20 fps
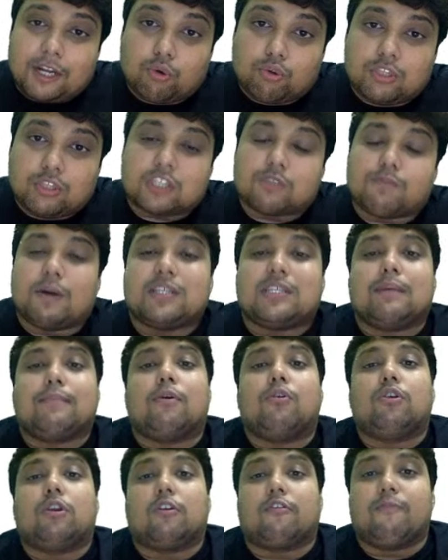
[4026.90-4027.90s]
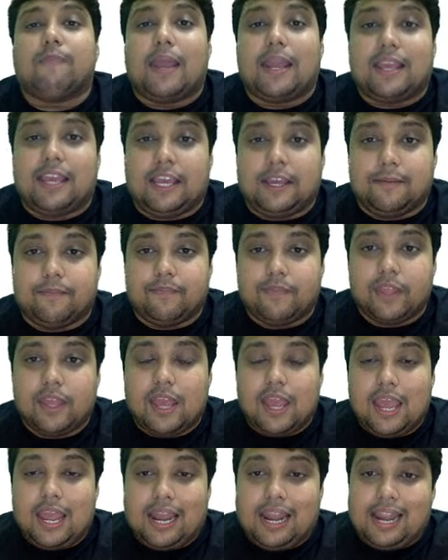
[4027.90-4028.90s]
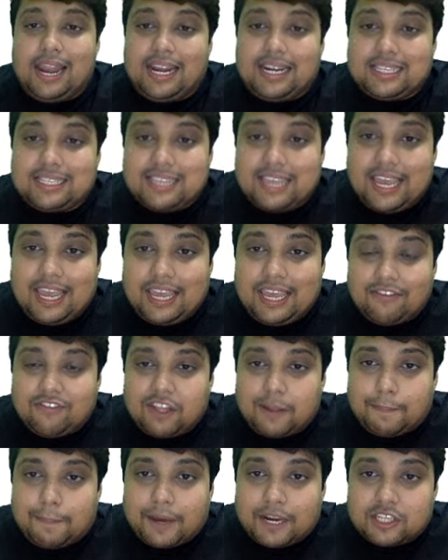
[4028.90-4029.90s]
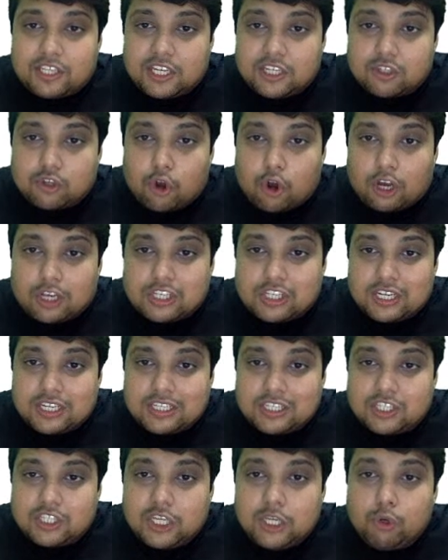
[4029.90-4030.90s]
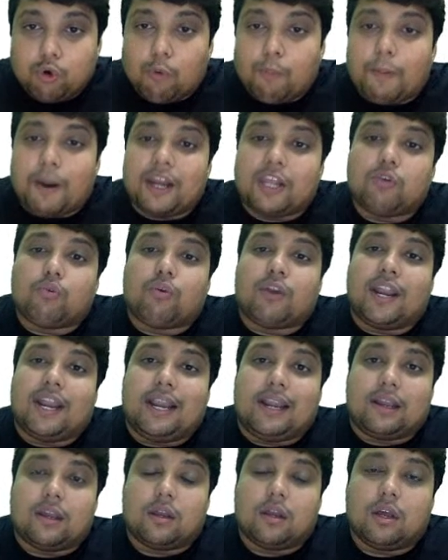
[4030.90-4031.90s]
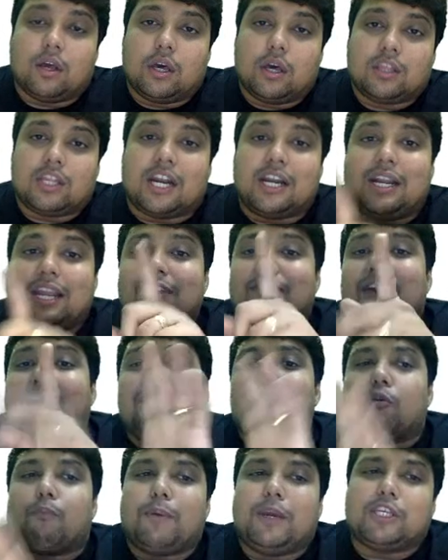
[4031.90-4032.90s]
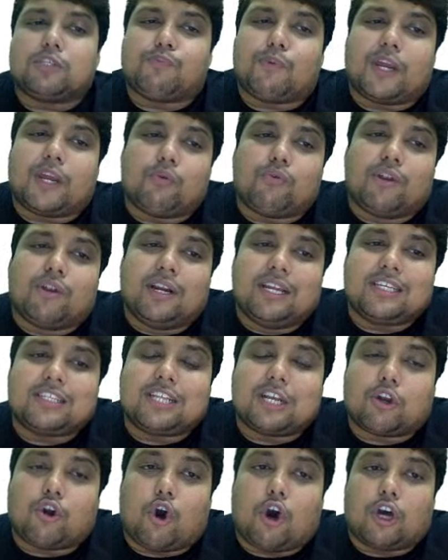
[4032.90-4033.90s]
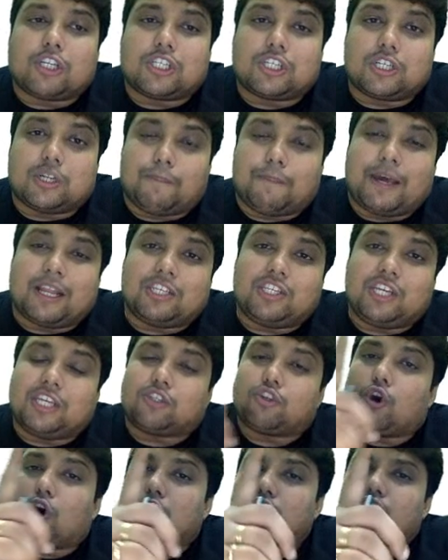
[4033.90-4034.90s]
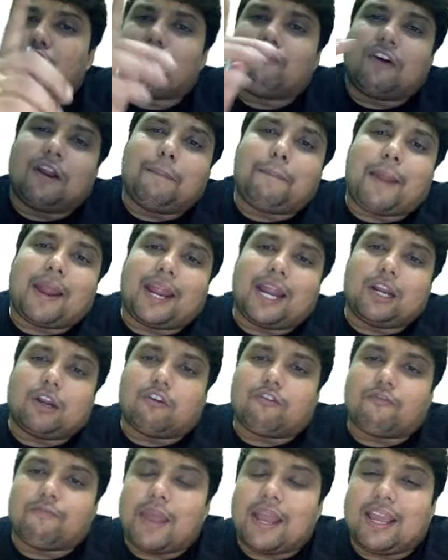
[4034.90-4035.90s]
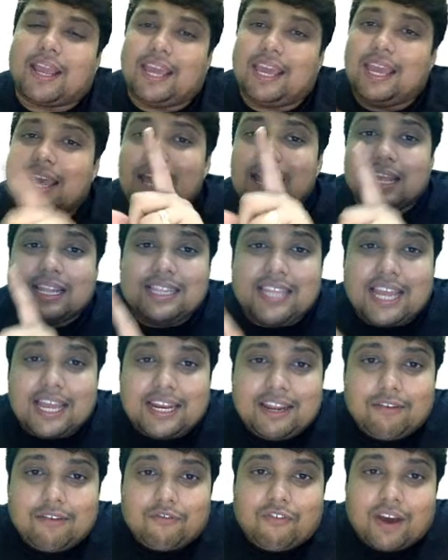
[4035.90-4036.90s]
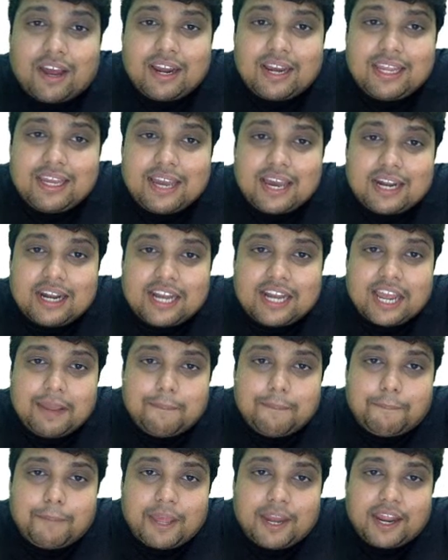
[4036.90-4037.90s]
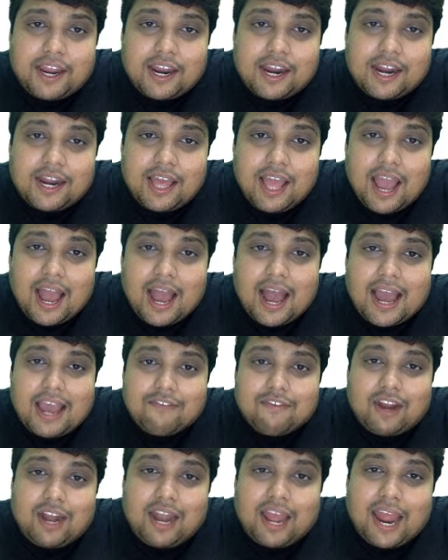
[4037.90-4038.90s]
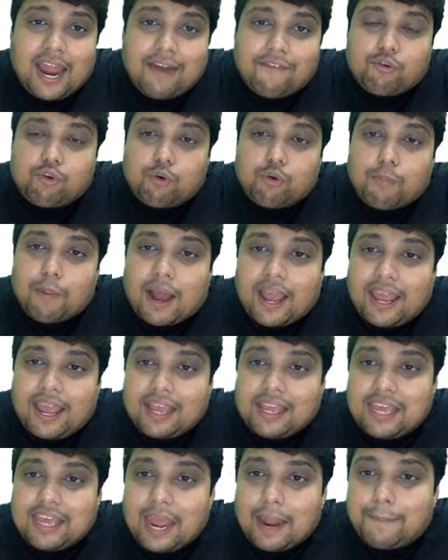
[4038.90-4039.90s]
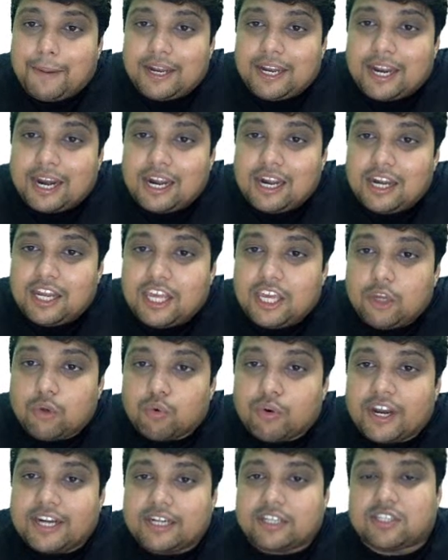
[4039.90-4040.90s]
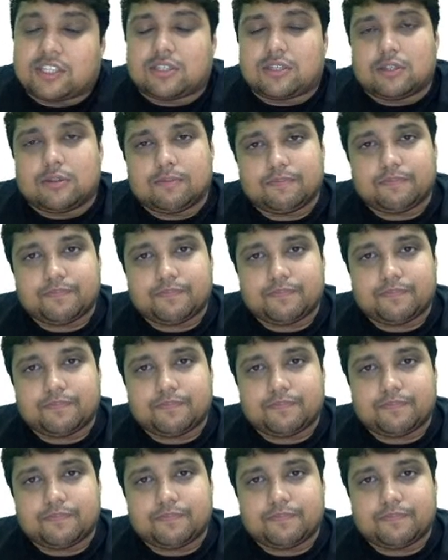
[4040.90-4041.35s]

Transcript: to this much amount of Maggi. Let's say if the purchase cost is CU per unit, 35 rupees per unit is the purchase cost of one packet of Maggi, then in 1 year time period, I will have to buy capital D units.